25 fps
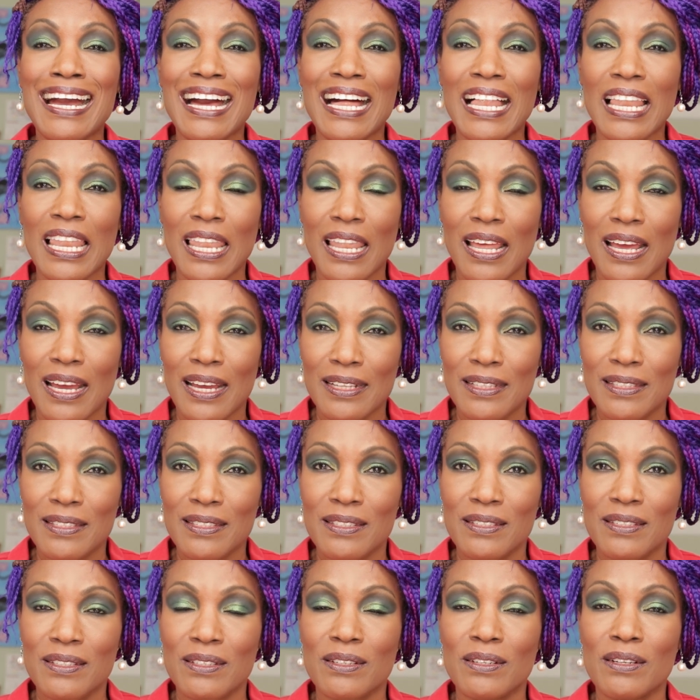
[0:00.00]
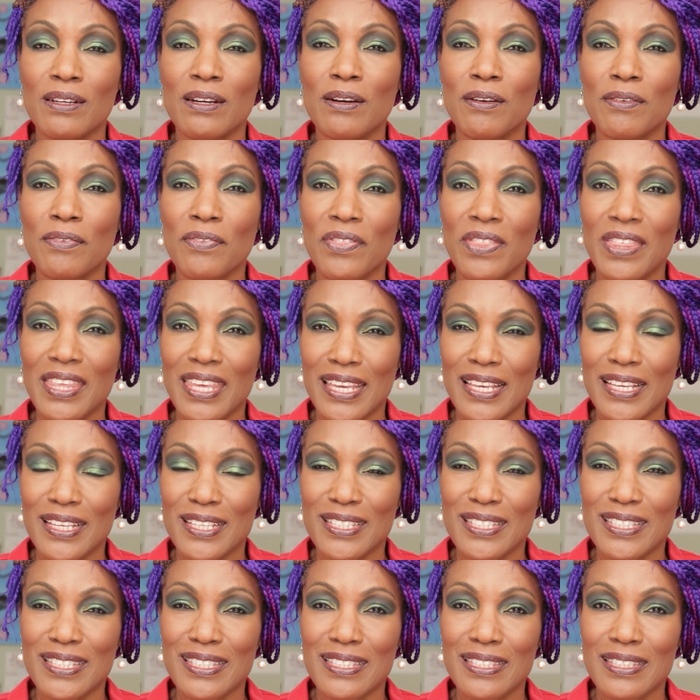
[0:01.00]
a lot of
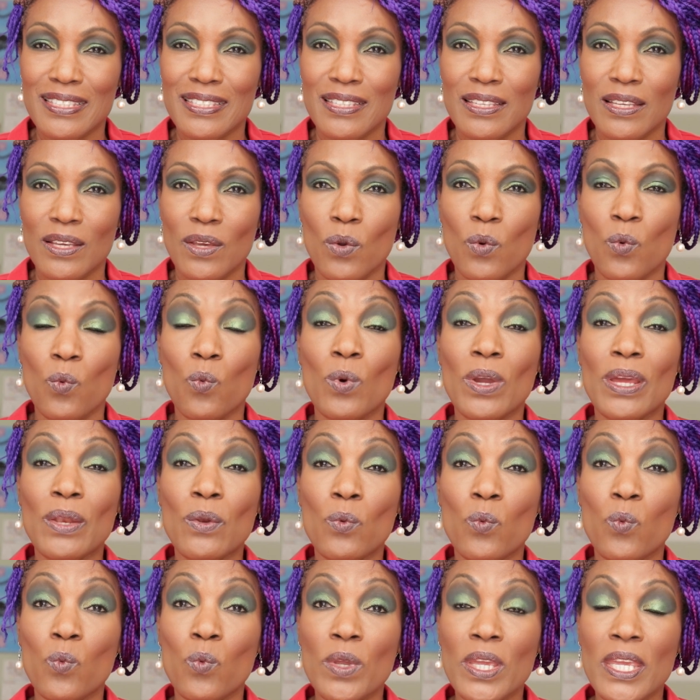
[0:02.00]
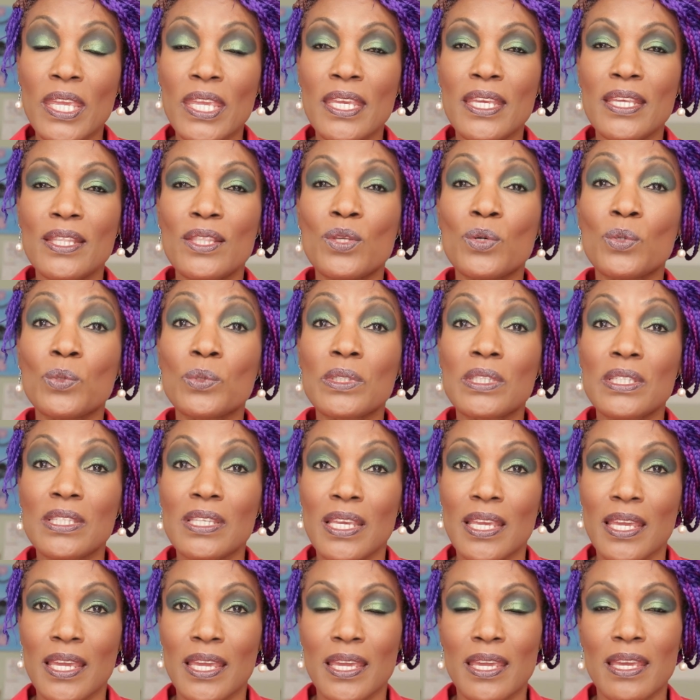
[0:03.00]
things when we don't
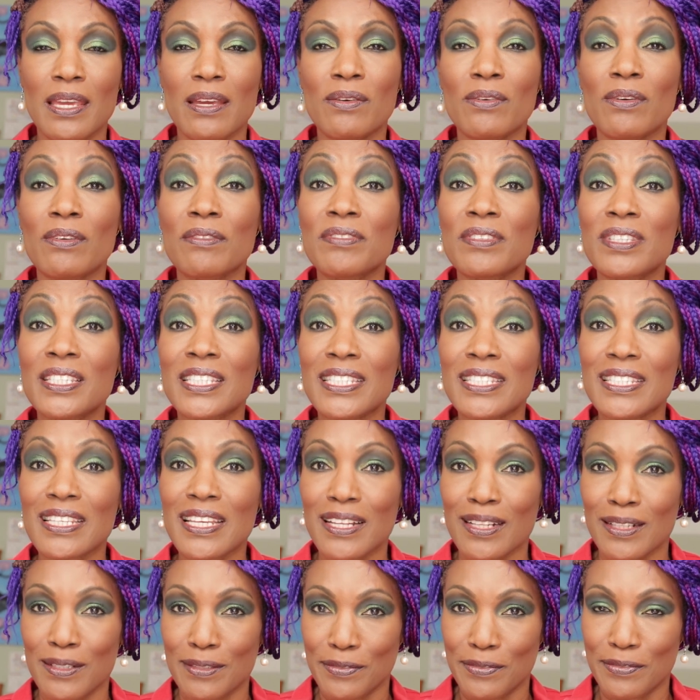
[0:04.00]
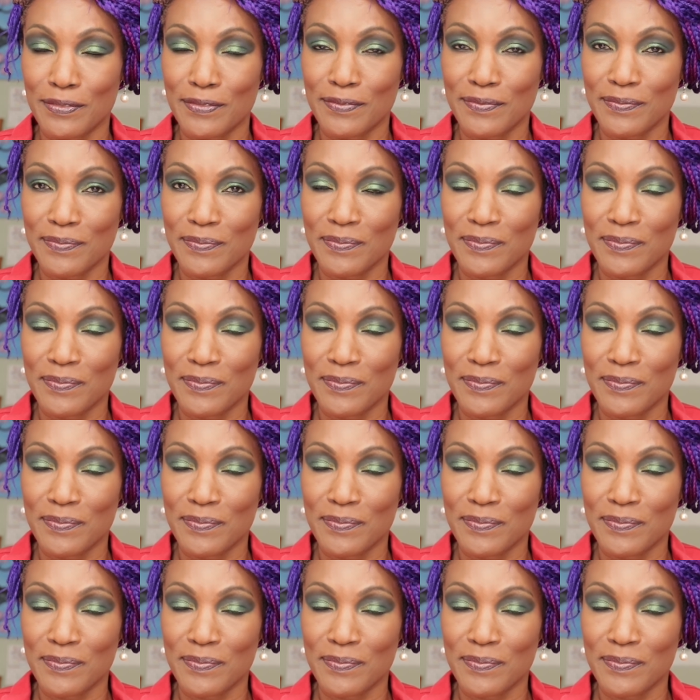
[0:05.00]
take care of self.